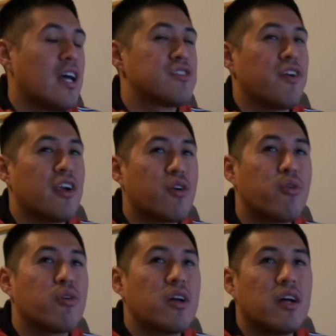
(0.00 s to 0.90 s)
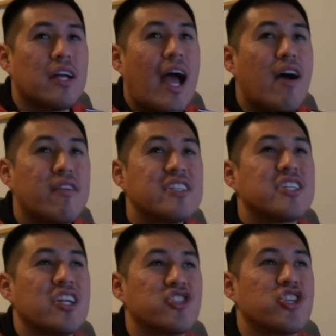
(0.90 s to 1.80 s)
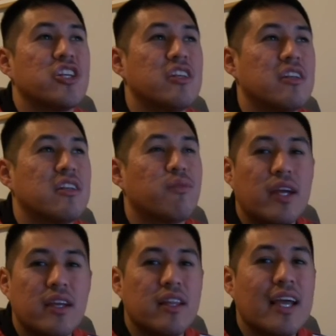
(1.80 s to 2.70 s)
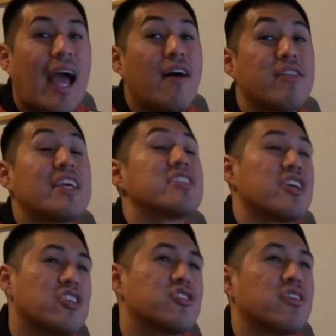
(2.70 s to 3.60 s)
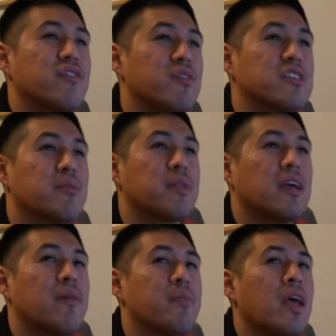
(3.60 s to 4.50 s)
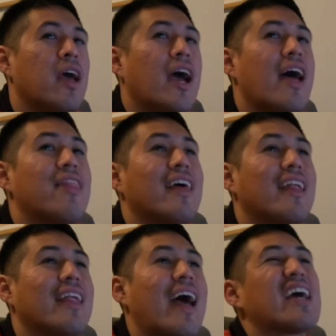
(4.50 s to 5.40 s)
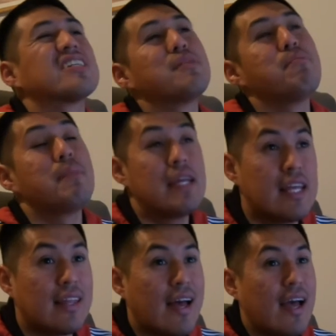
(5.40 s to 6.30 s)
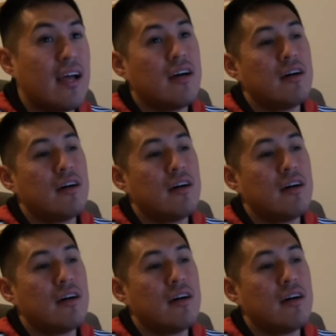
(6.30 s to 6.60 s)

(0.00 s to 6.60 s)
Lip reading: very cool to have intention, right? Like have the intention of doing something, and then actually meeting that